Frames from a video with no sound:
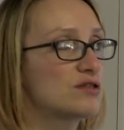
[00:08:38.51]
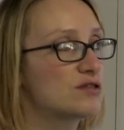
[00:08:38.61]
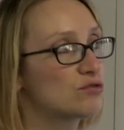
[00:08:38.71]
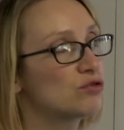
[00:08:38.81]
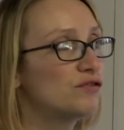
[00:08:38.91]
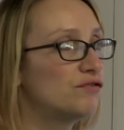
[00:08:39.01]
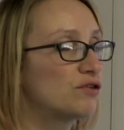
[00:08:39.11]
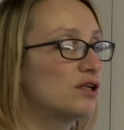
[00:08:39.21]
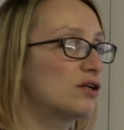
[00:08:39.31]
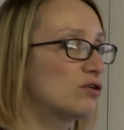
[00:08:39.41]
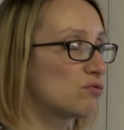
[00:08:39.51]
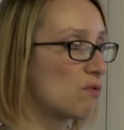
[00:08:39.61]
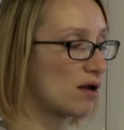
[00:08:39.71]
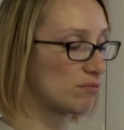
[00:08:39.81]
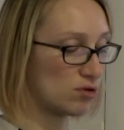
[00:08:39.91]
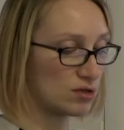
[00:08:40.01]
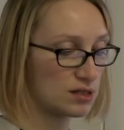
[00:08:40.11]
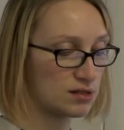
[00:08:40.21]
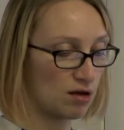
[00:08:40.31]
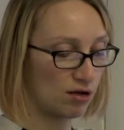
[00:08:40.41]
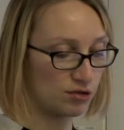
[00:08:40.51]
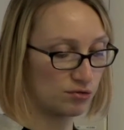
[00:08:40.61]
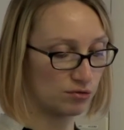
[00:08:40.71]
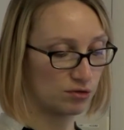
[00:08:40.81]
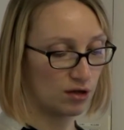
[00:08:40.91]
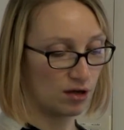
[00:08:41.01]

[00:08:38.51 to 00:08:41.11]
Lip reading: So if you click on one box, you